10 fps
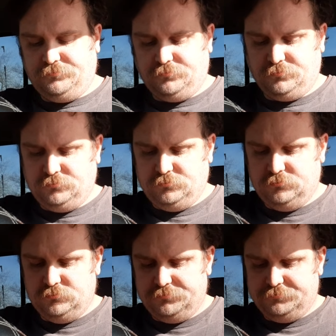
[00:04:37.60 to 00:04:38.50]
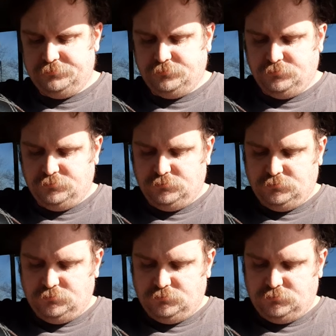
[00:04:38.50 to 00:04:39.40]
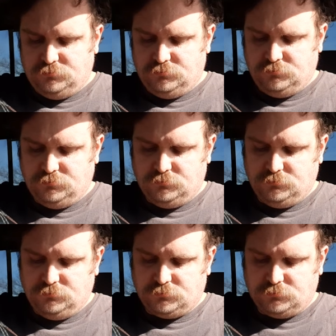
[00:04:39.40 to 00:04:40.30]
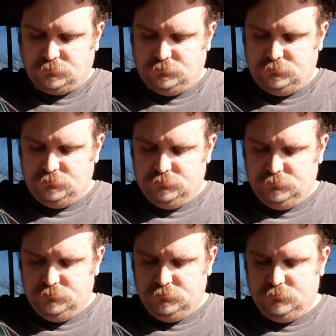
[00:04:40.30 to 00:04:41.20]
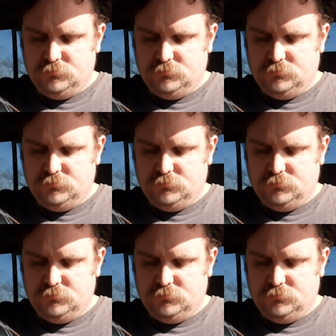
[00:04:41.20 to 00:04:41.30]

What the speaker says: (no one is talking)